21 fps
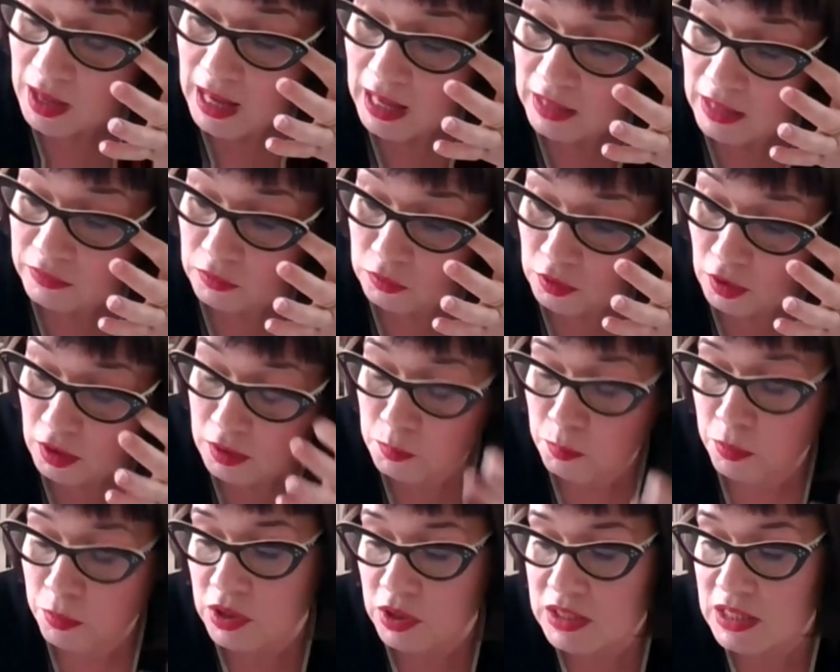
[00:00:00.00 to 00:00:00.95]
And the
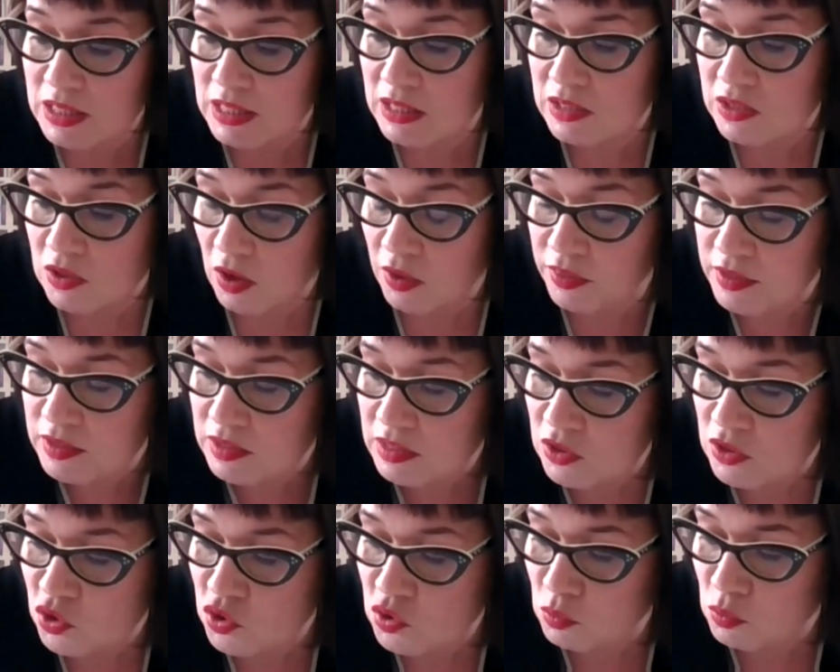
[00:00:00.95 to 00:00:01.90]
third point is on this
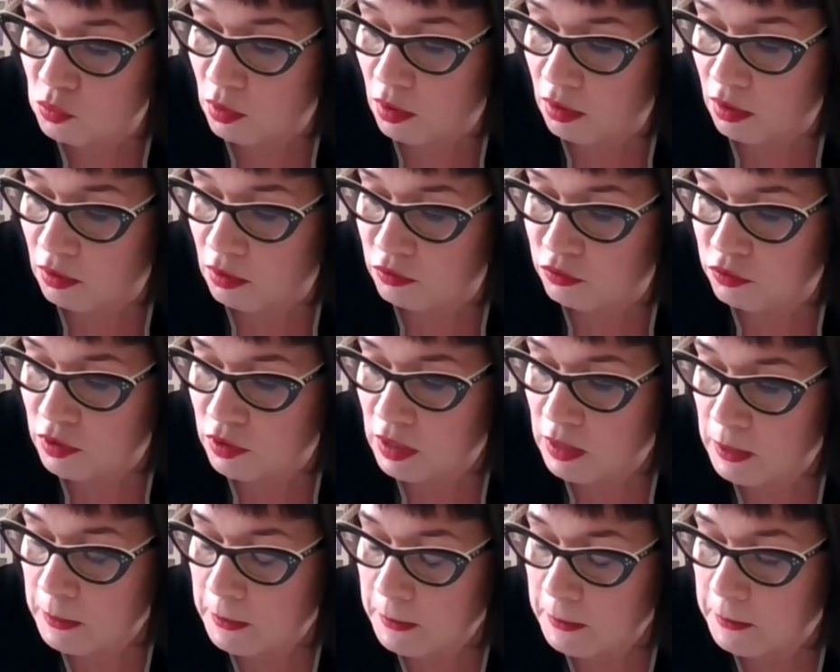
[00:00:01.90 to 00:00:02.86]
issue of
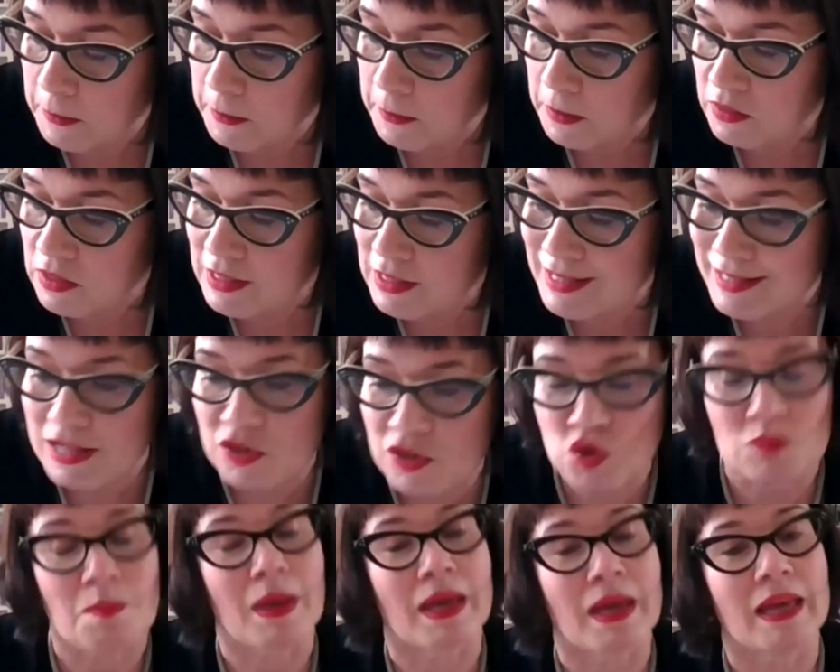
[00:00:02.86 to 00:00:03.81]
the
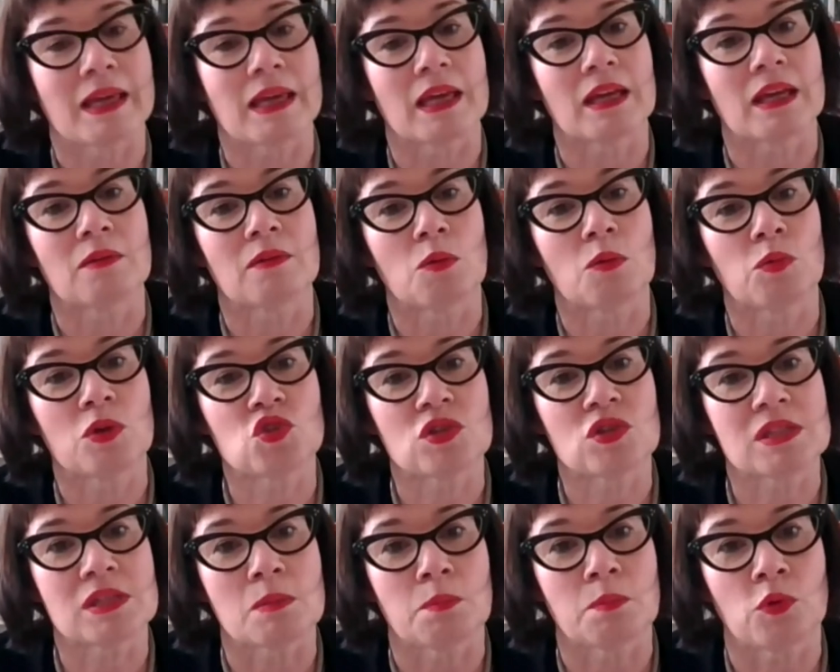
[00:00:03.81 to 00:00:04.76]
decision making,
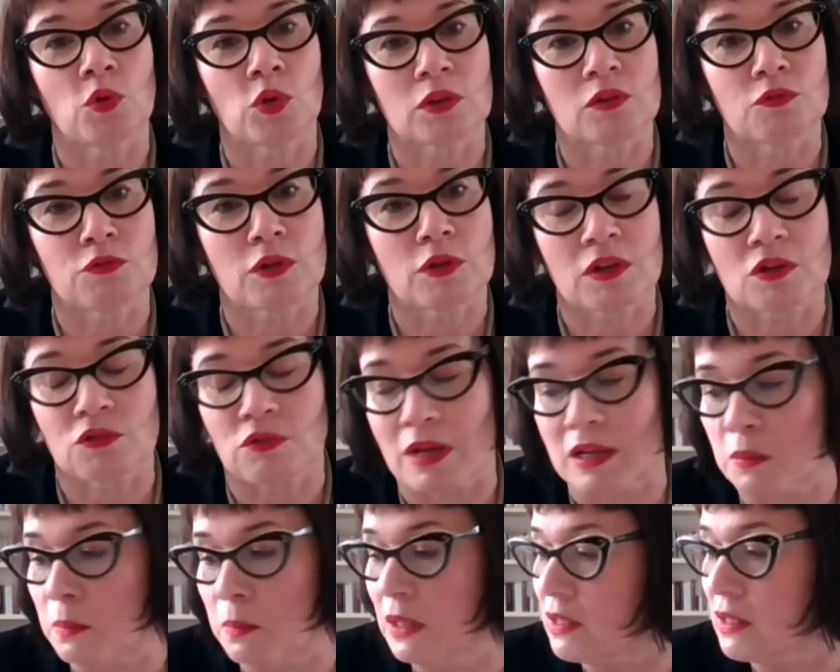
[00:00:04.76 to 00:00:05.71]
which is important for the
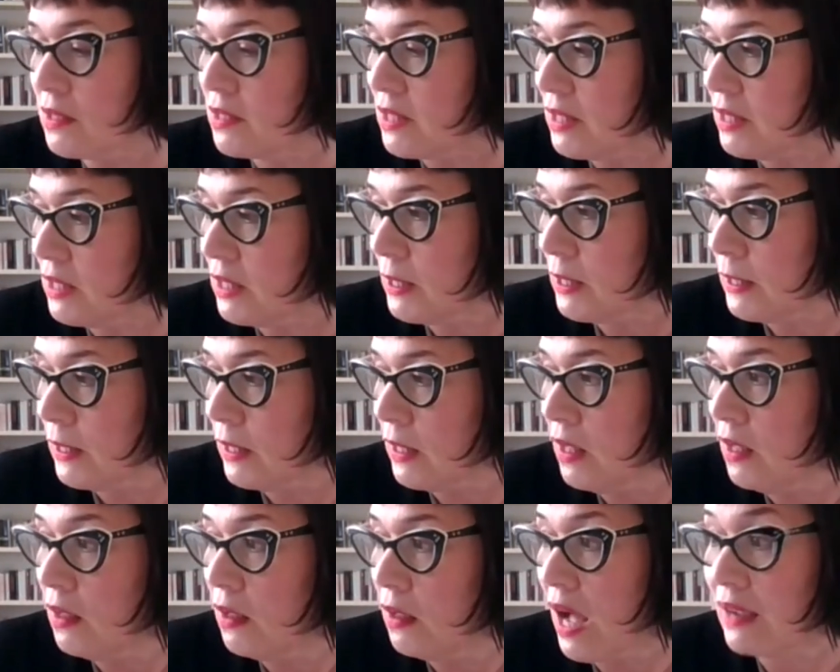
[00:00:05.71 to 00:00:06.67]
credibility.
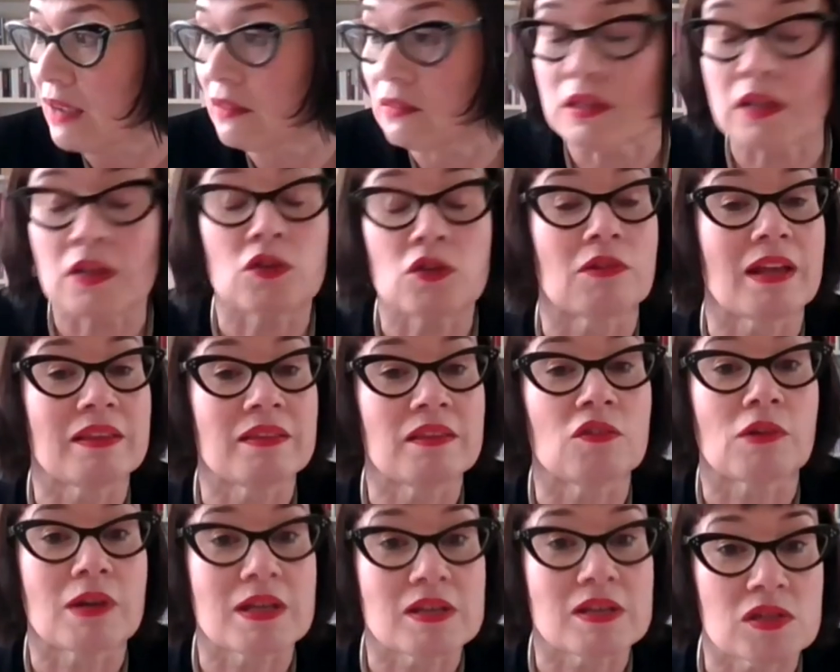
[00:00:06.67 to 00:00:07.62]
I think you're
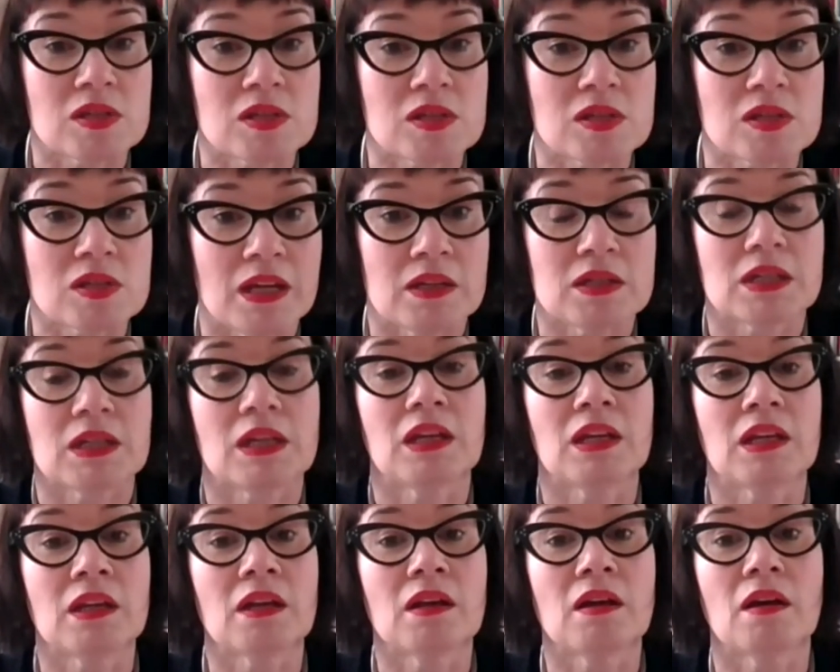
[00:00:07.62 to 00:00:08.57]

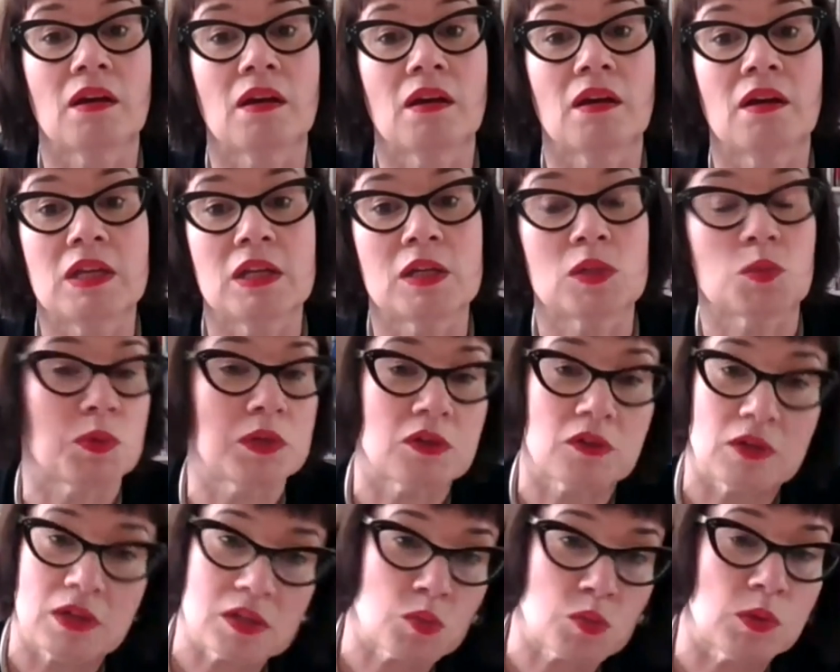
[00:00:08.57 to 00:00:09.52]
underestimating the
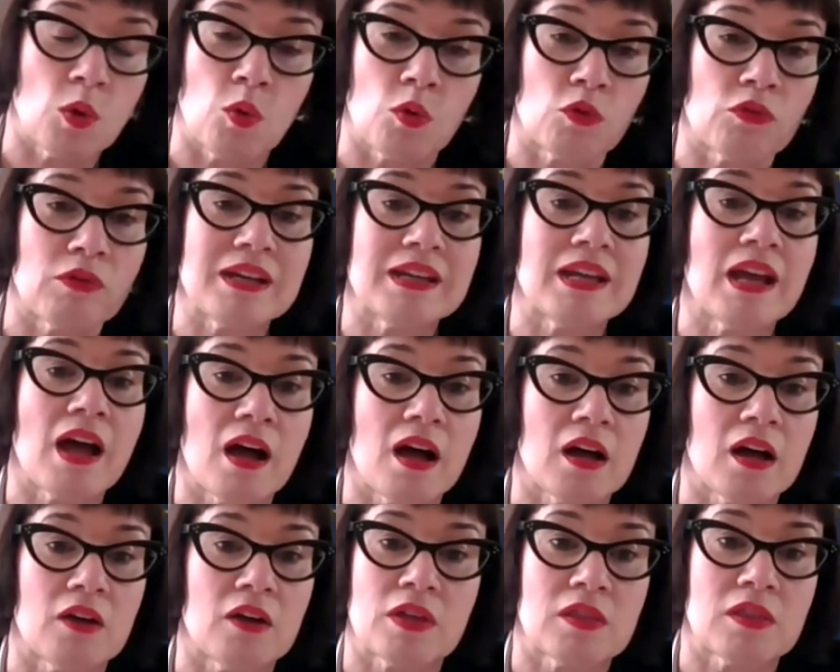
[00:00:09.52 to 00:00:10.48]
experience we already
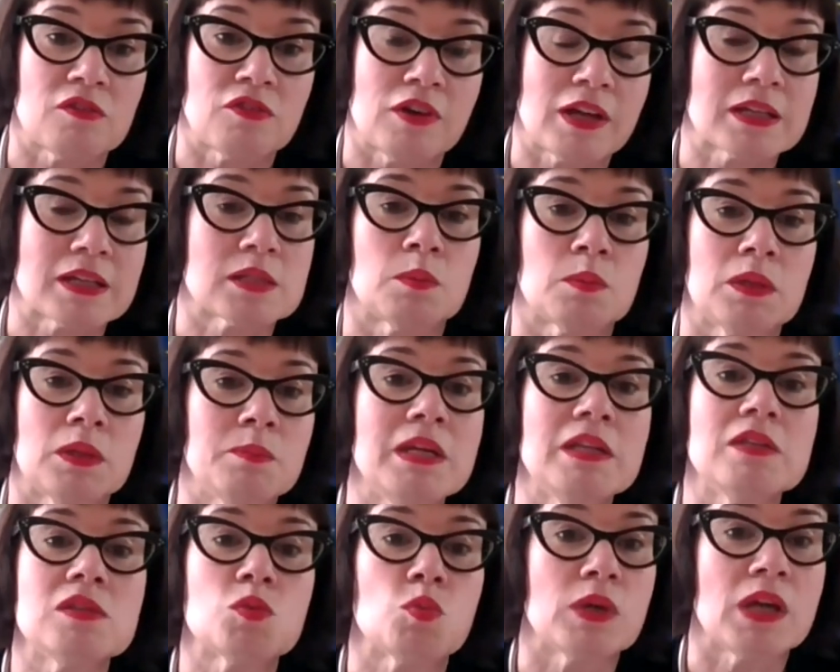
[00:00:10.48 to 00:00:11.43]
have and the flexible
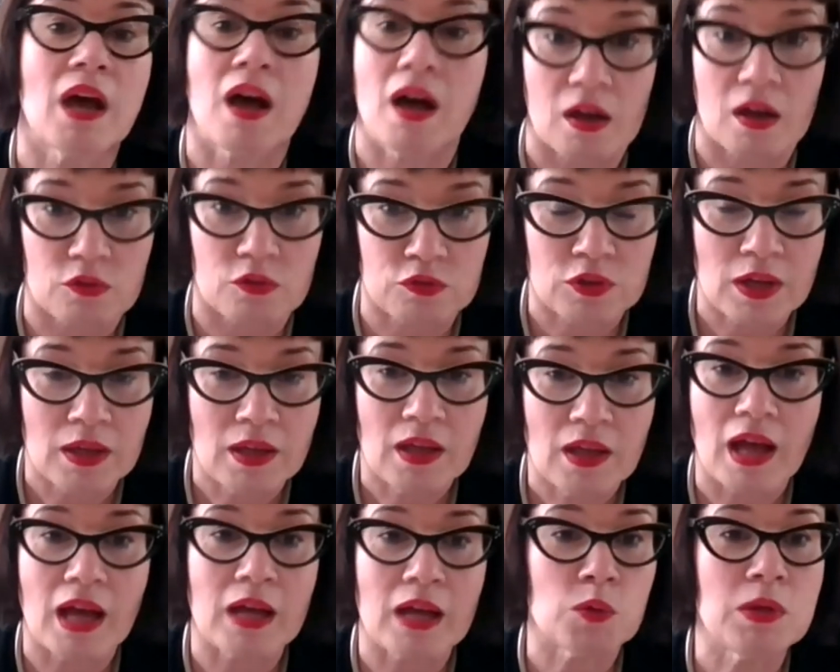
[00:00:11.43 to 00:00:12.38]
means we have.
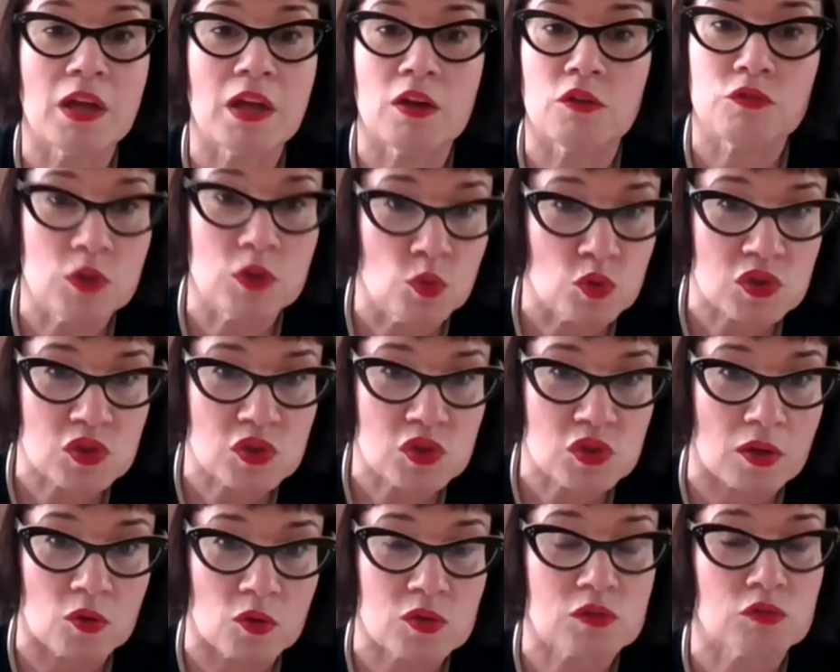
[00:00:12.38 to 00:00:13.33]
And we have used
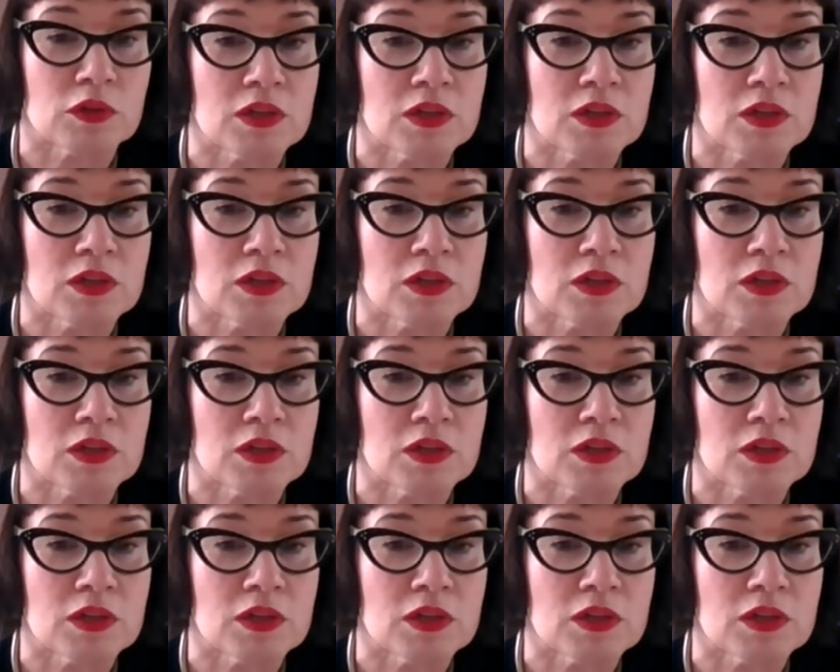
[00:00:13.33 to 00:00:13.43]
those.